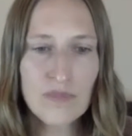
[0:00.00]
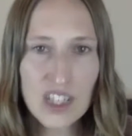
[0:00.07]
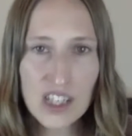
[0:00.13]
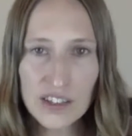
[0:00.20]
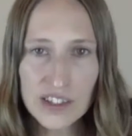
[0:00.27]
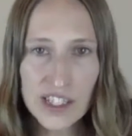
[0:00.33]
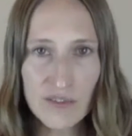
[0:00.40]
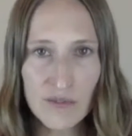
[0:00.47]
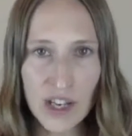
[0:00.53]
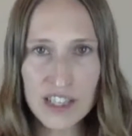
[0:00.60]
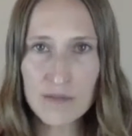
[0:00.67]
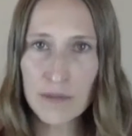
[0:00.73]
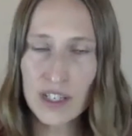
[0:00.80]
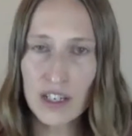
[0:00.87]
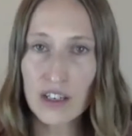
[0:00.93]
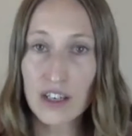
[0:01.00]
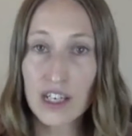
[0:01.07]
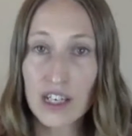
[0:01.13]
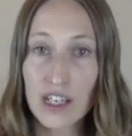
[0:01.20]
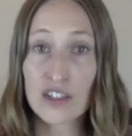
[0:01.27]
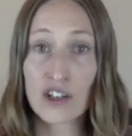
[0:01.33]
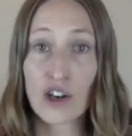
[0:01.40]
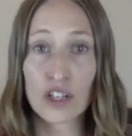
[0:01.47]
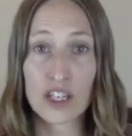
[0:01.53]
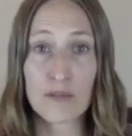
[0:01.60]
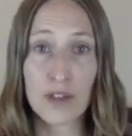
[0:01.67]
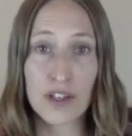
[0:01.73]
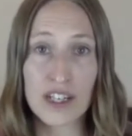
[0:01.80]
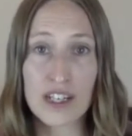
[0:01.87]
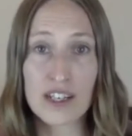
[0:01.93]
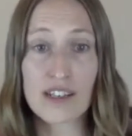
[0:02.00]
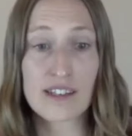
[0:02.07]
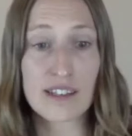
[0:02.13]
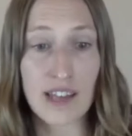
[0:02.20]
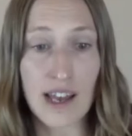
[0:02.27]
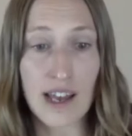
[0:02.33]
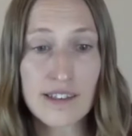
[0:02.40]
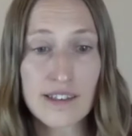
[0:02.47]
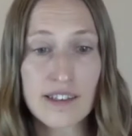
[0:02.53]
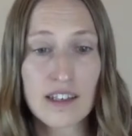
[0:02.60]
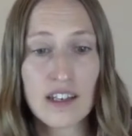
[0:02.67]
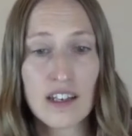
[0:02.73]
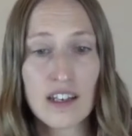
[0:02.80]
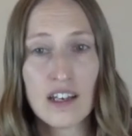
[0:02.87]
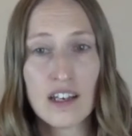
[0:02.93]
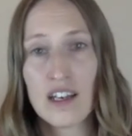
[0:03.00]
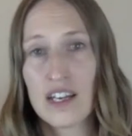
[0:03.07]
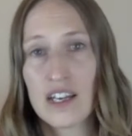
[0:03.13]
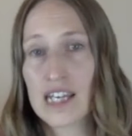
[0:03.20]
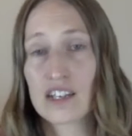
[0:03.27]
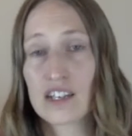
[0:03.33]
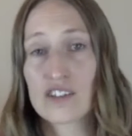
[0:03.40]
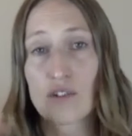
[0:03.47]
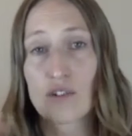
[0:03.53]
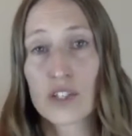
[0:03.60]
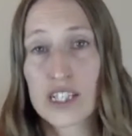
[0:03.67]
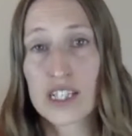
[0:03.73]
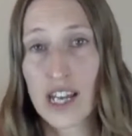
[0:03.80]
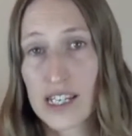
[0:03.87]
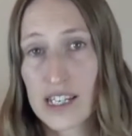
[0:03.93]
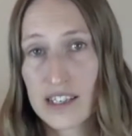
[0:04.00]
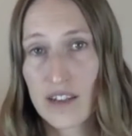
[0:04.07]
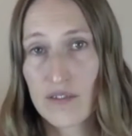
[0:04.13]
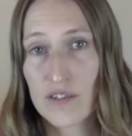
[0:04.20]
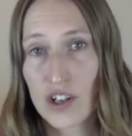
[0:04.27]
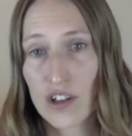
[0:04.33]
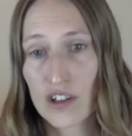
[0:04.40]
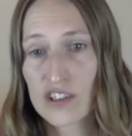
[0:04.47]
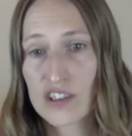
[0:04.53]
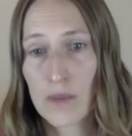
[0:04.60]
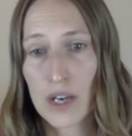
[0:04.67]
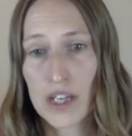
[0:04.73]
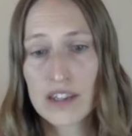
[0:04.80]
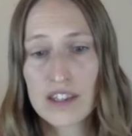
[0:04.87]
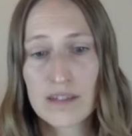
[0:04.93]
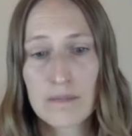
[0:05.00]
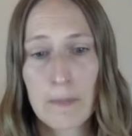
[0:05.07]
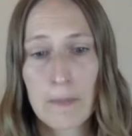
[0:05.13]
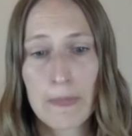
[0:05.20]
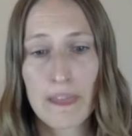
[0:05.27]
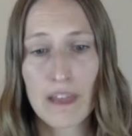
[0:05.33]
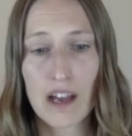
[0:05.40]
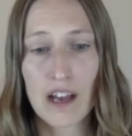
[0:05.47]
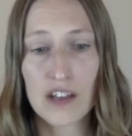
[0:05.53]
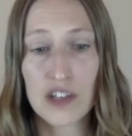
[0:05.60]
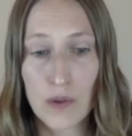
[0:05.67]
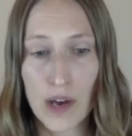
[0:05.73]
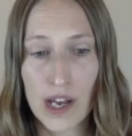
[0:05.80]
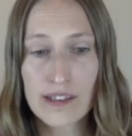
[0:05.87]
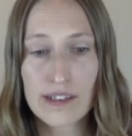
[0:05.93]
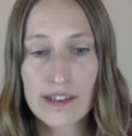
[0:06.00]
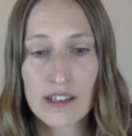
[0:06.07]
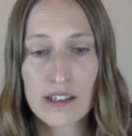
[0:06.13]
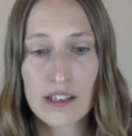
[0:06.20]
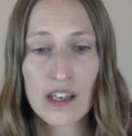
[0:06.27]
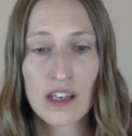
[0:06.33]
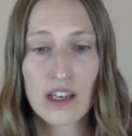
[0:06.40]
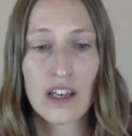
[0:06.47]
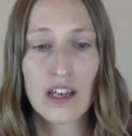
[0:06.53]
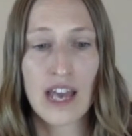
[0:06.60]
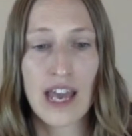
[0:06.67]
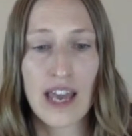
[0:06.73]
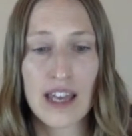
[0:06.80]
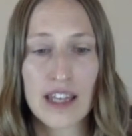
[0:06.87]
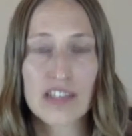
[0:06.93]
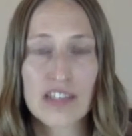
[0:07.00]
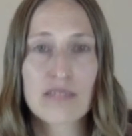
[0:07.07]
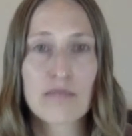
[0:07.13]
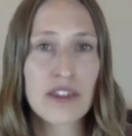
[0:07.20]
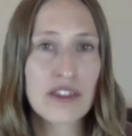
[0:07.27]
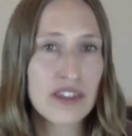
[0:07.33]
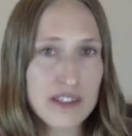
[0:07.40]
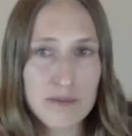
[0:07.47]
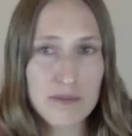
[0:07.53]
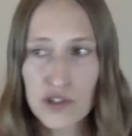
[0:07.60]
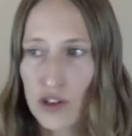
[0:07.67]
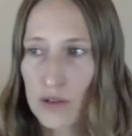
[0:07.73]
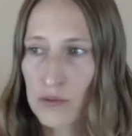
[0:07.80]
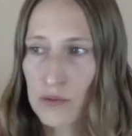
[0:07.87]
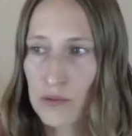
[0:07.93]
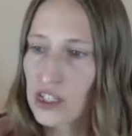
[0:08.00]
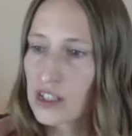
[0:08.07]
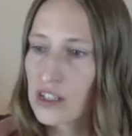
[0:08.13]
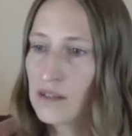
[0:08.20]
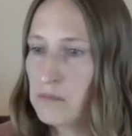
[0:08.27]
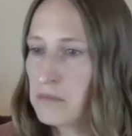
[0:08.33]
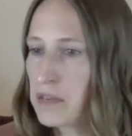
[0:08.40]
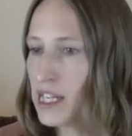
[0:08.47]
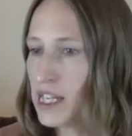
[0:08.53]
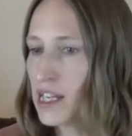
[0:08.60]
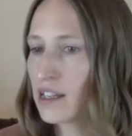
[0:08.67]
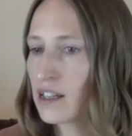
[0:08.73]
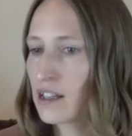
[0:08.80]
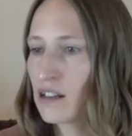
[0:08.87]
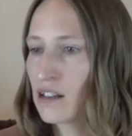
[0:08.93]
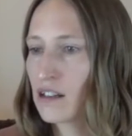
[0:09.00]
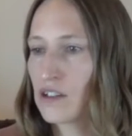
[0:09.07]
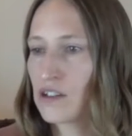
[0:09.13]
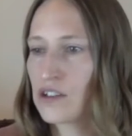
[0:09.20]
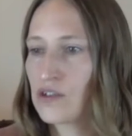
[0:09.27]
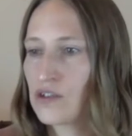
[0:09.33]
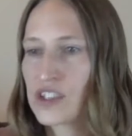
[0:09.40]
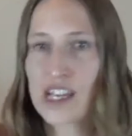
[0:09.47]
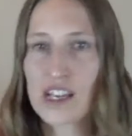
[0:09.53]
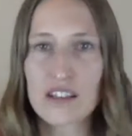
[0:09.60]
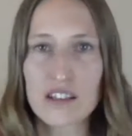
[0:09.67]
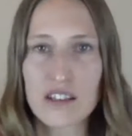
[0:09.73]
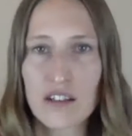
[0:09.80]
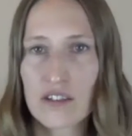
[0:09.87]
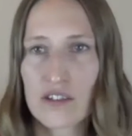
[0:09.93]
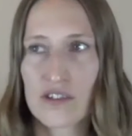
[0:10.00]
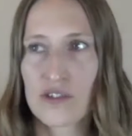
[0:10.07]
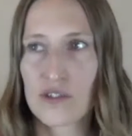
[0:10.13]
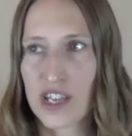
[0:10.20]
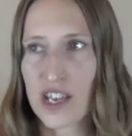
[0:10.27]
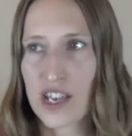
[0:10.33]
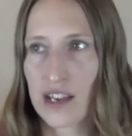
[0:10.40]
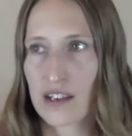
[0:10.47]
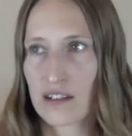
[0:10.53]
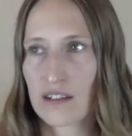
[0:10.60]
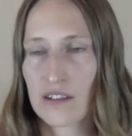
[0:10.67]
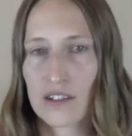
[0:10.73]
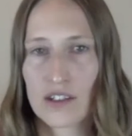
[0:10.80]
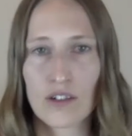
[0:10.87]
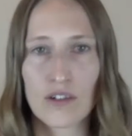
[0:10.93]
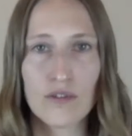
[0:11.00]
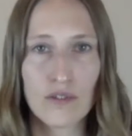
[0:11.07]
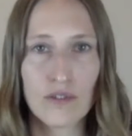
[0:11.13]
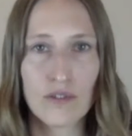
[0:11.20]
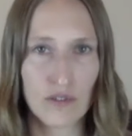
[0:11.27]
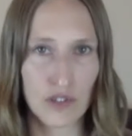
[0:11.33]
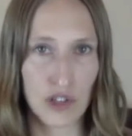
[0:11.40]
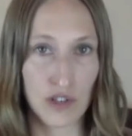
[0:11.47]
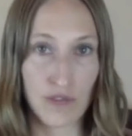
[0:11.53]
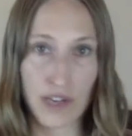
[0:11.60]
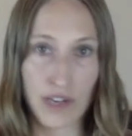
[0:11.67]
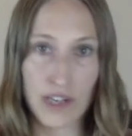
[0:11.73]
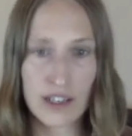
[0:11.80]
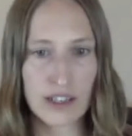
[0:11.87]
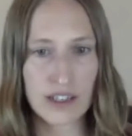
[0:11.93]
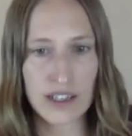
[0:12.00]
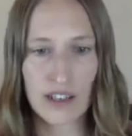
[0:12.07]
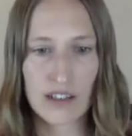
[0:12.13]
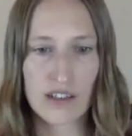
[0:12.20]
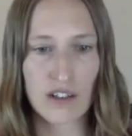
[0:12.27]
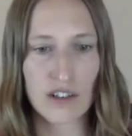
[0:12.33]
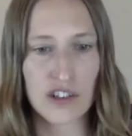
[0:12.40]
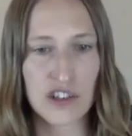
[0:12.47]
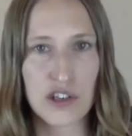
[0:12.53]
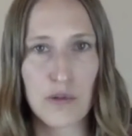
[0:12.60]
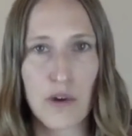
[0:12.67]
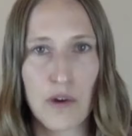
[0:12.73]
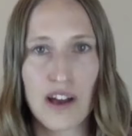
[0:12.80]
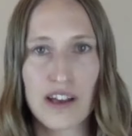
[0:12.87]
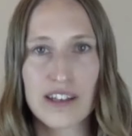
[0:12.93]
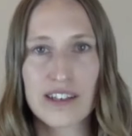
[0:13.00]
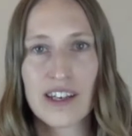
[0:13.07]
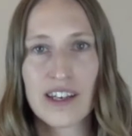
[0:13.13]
The investment in the Own It community is less. It is only $97 a month, US. And it's a monthly subscription, meaning you stay as long as you stay. You know, you're invited to stay as long as you want,